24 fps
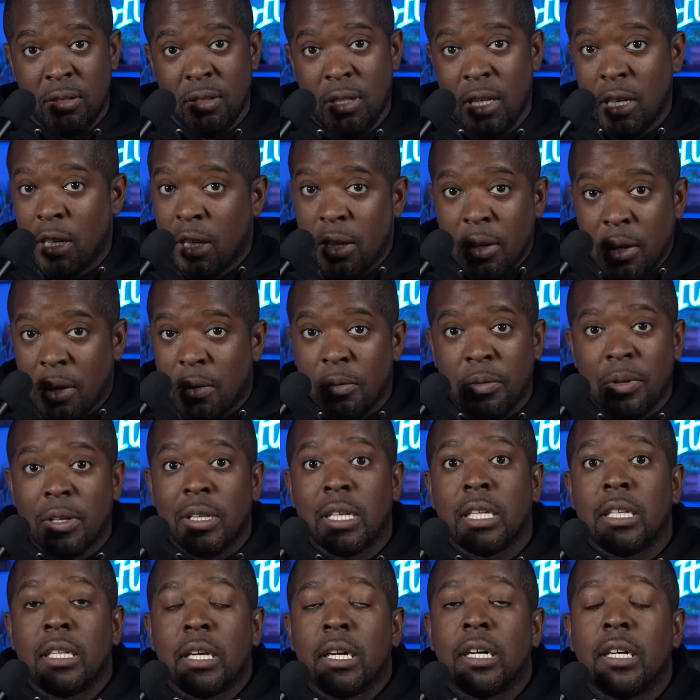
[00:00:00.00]
It, it
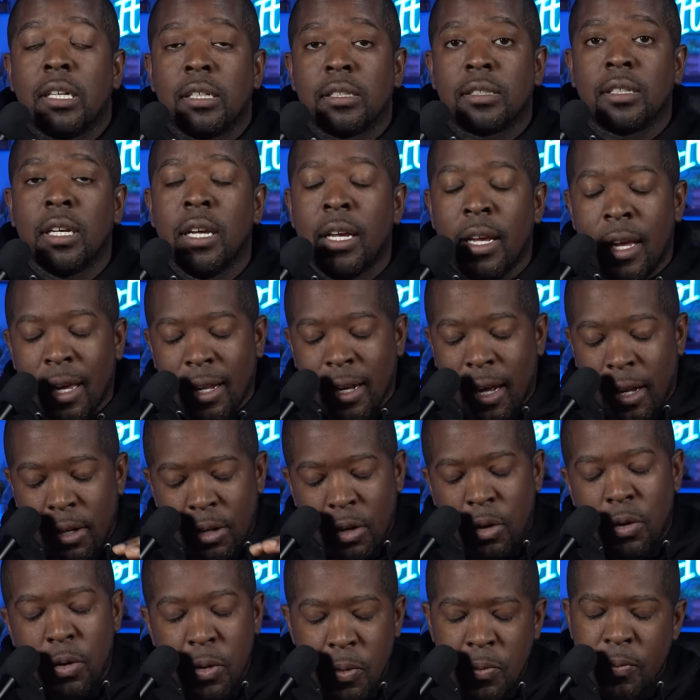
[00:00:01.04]
really does. And I
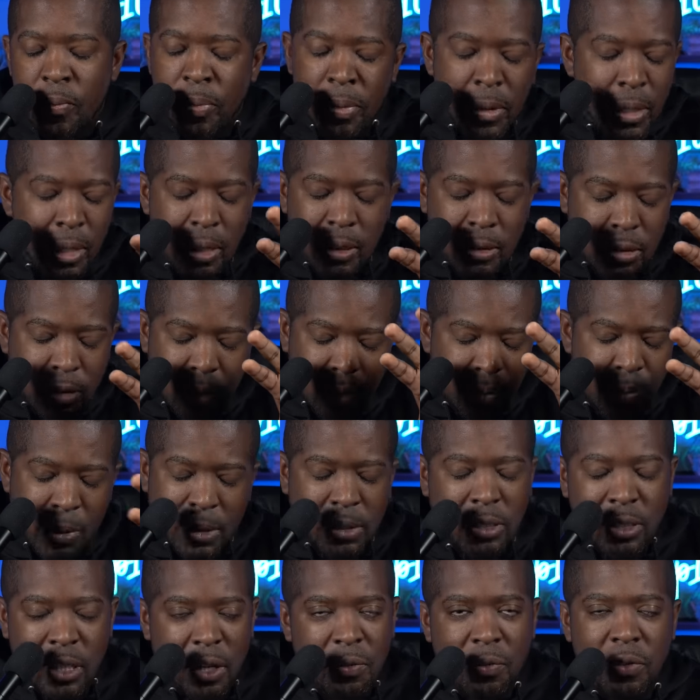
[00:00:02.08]
know it's a
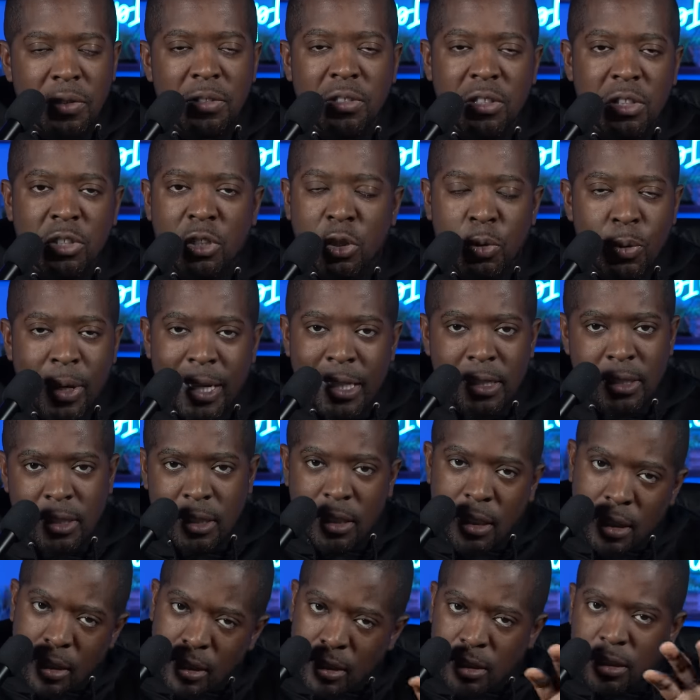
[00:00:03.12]
much different situation
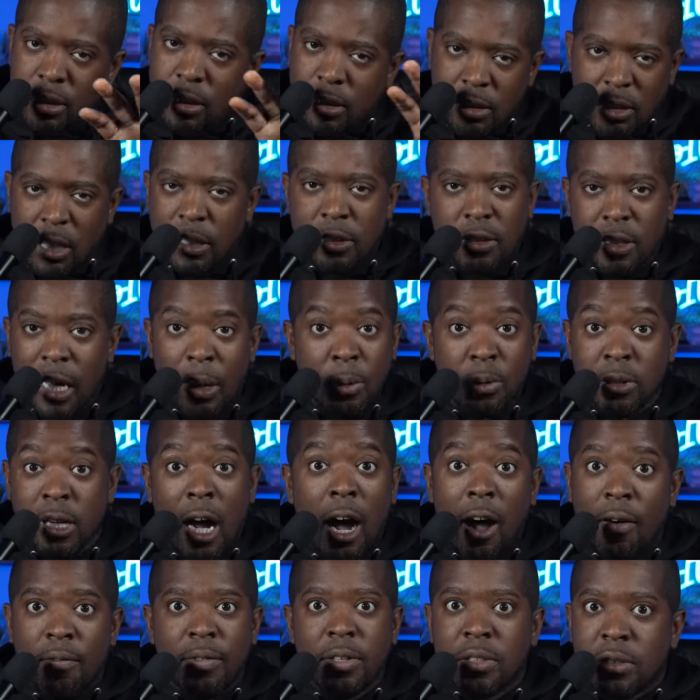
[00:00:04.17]
in the, the Chiefs. That was
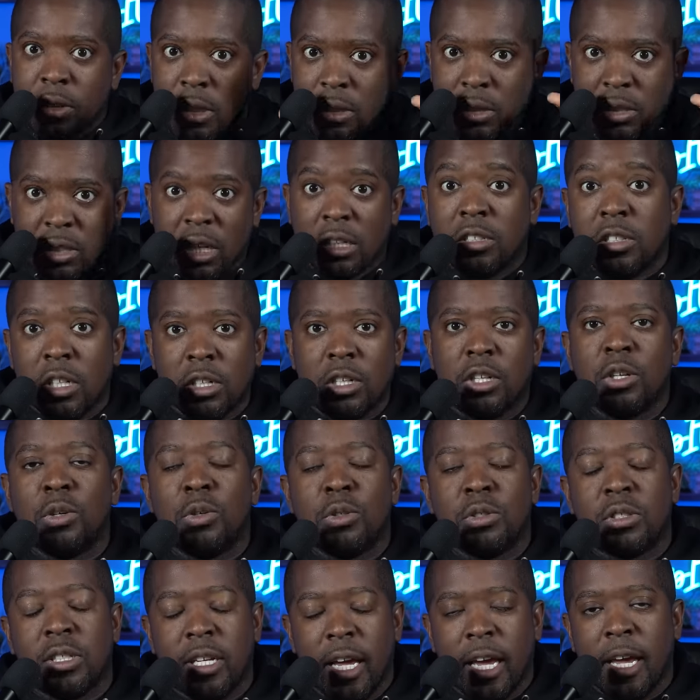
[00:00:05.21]
obviously such a
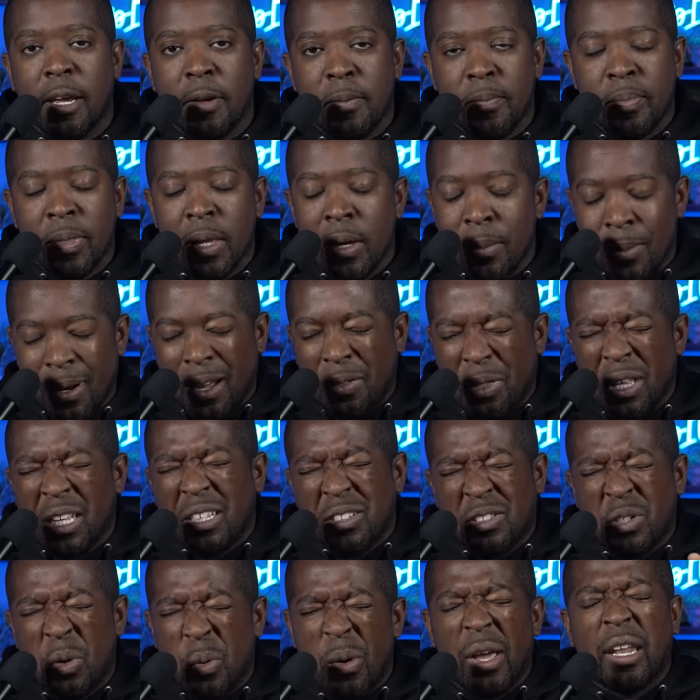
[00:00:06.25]
huge game, but I think
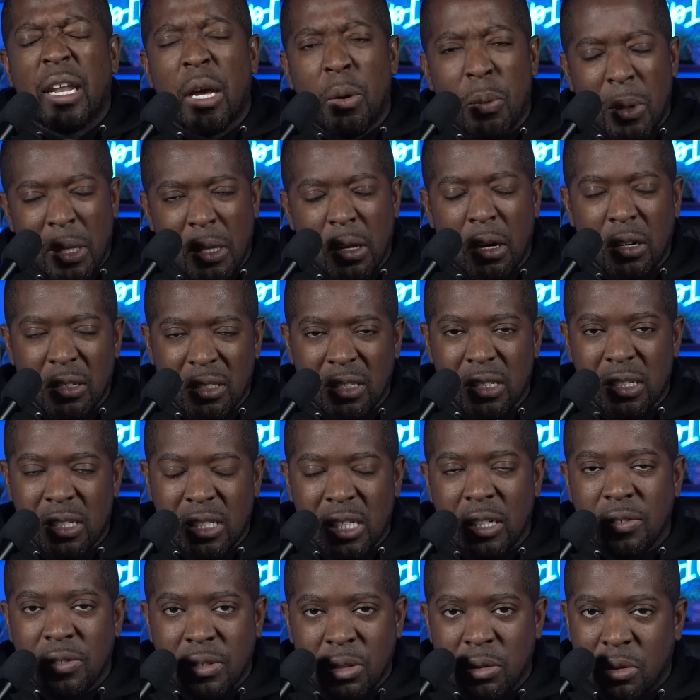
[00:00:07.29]
it's the way that we lost to the
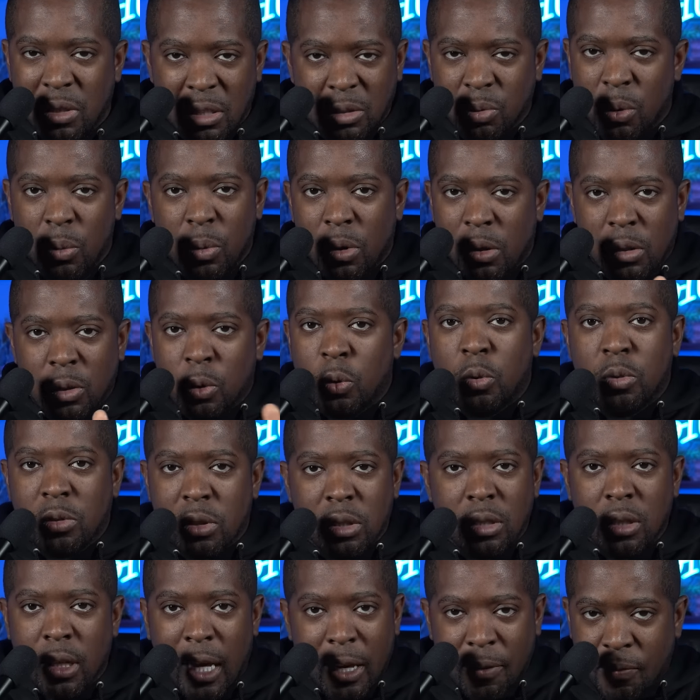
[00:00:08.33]
Chiefs too, since we were
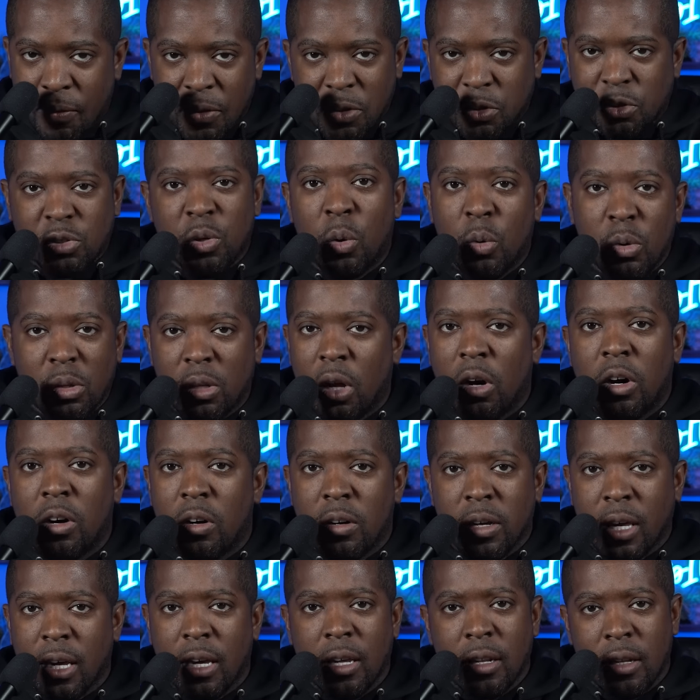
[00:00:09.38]
losing like for so
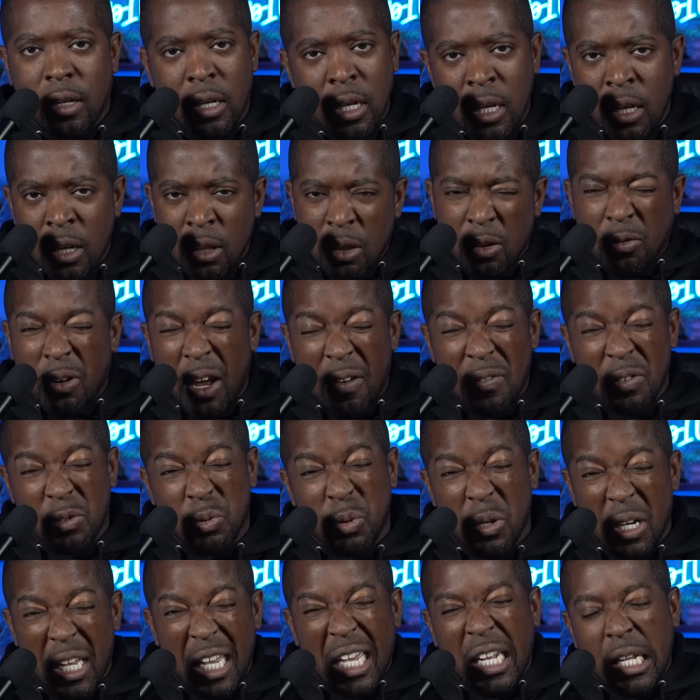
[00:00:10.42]
long and the Ravens
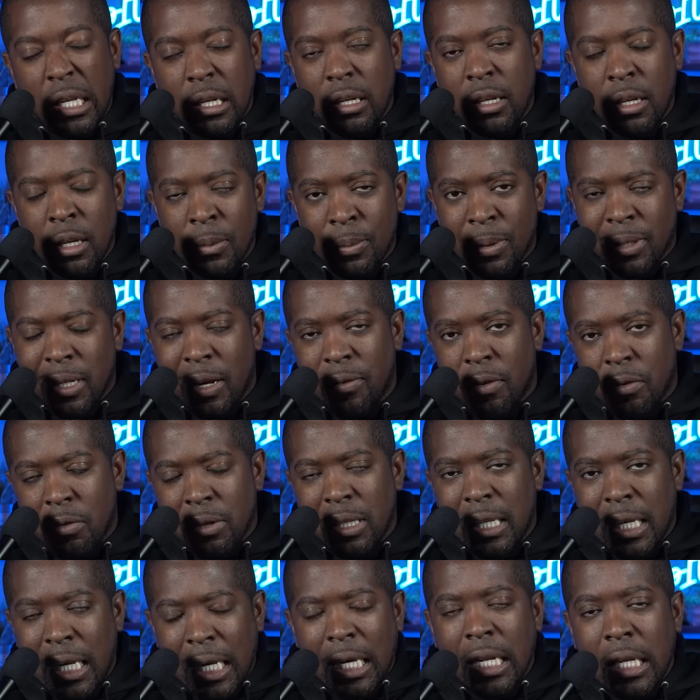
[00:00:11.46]
were in it, but never
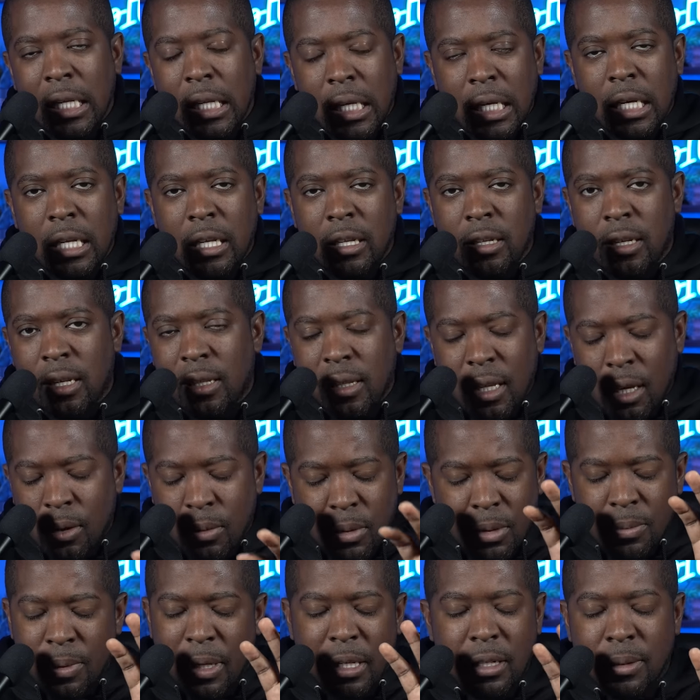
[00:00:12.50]
really in it, in it, and they
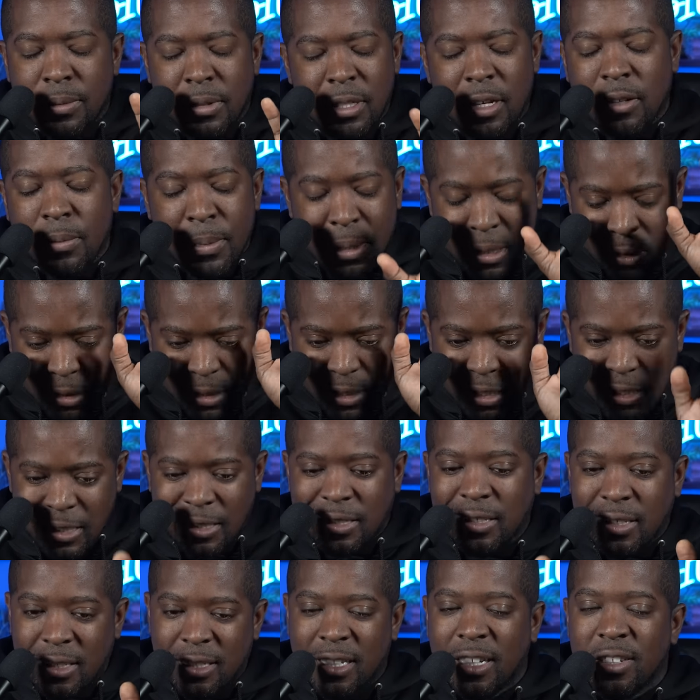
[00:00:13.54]
weren't being themselves. But
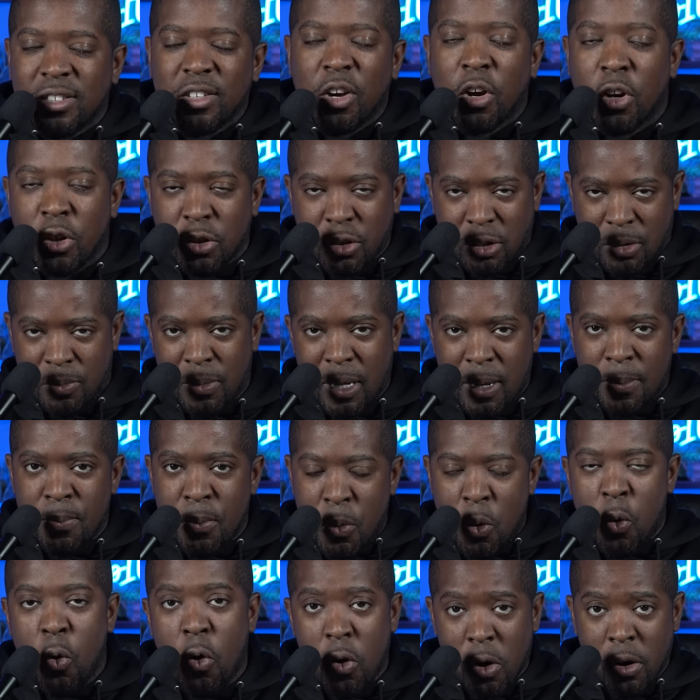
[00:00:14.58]
this, this hurts me
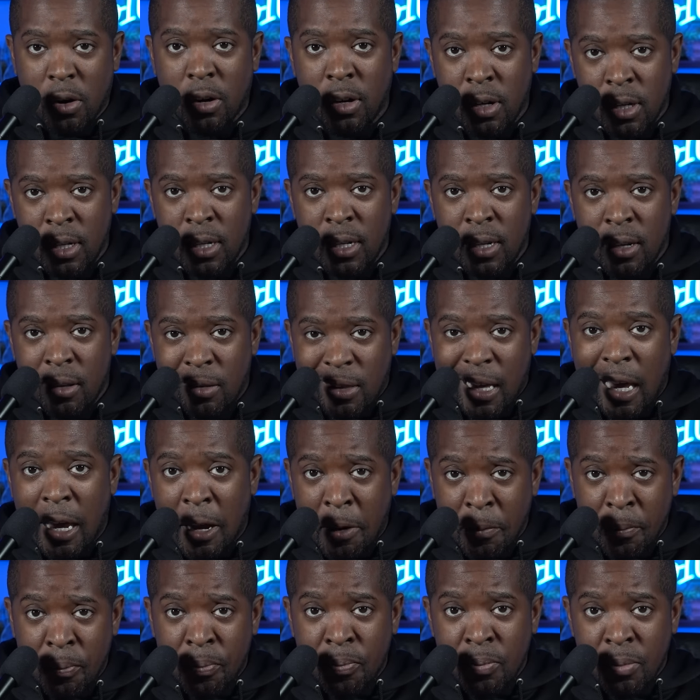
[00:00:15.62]
more
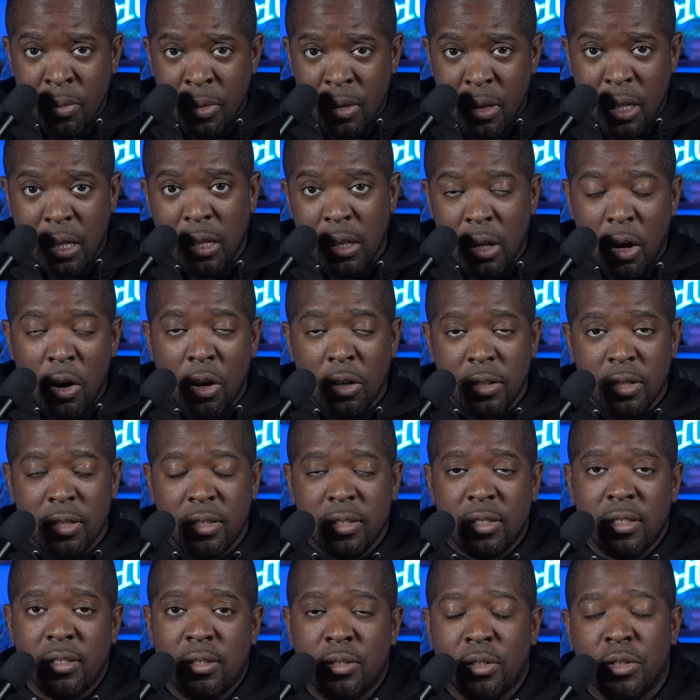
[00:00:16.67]
than the
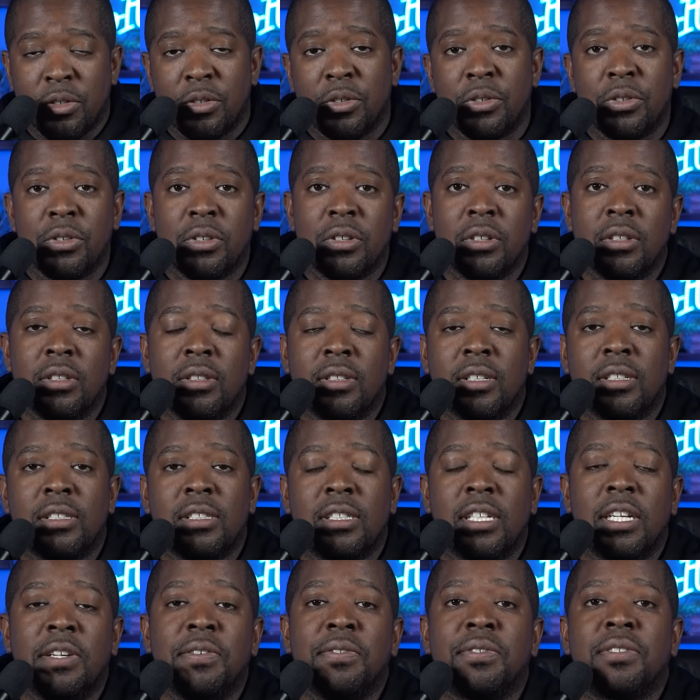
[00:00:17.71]
loss to the
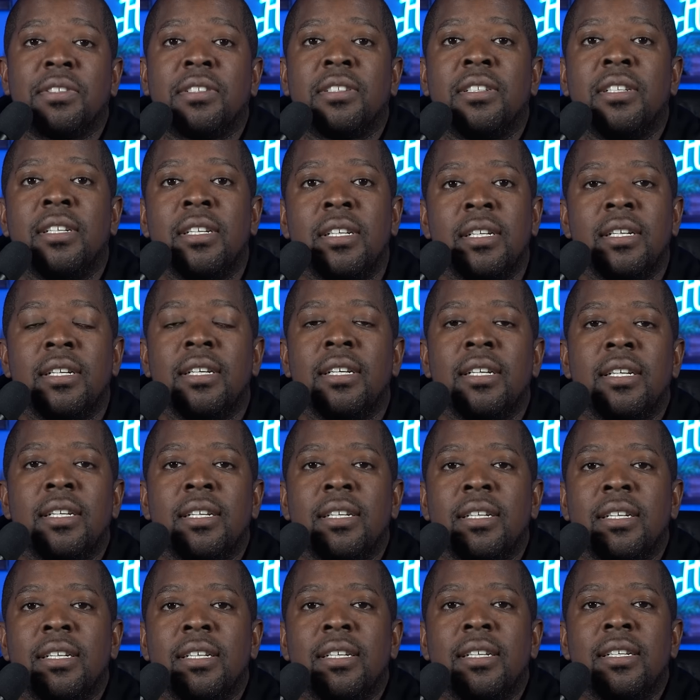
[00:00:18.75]
Chiefs
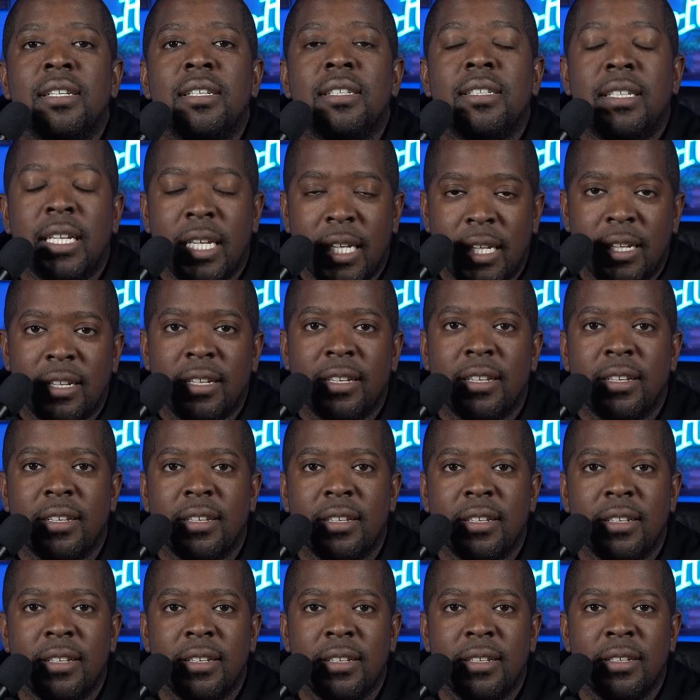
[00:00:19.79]
did,
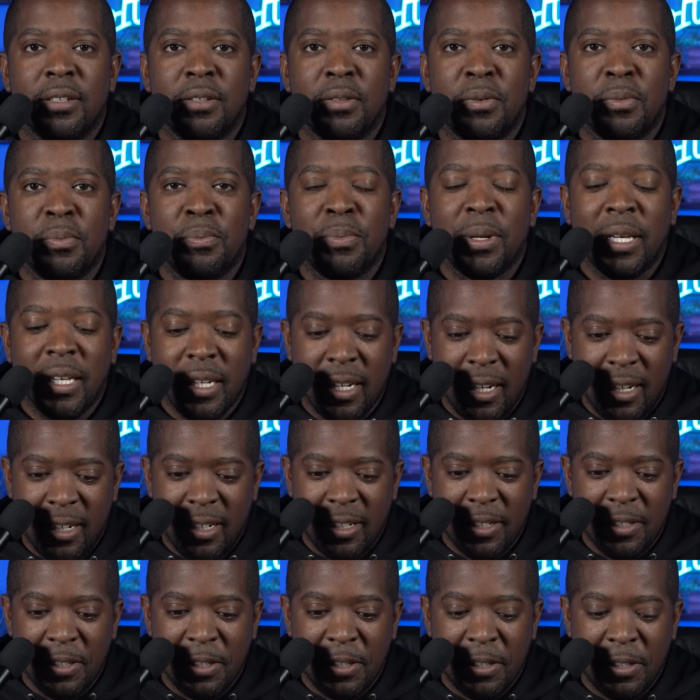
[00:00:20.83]

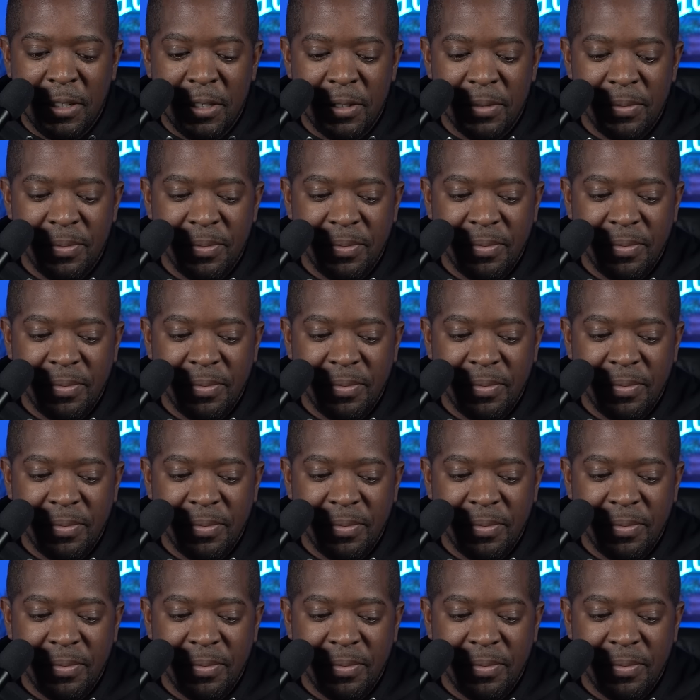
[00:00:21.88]
because